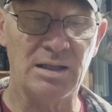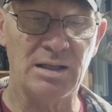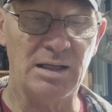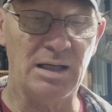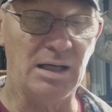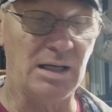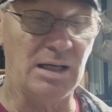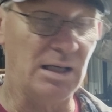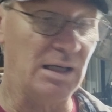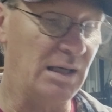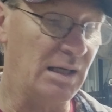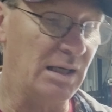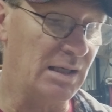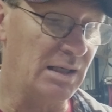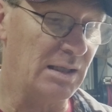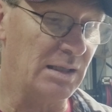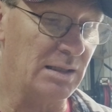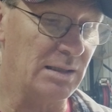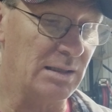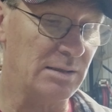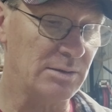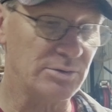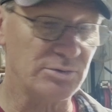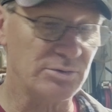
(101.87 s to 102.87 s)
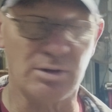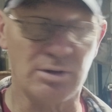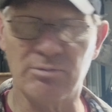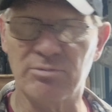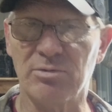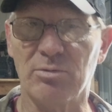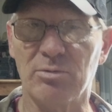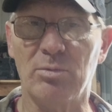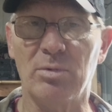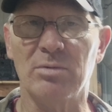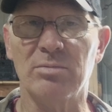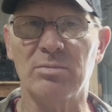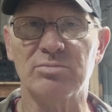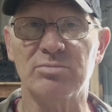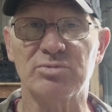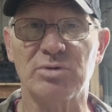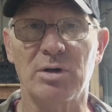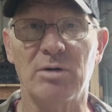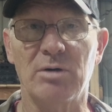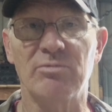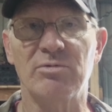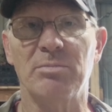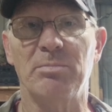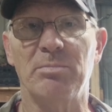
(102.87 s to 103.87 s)

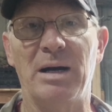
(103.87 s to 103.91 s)
Drove the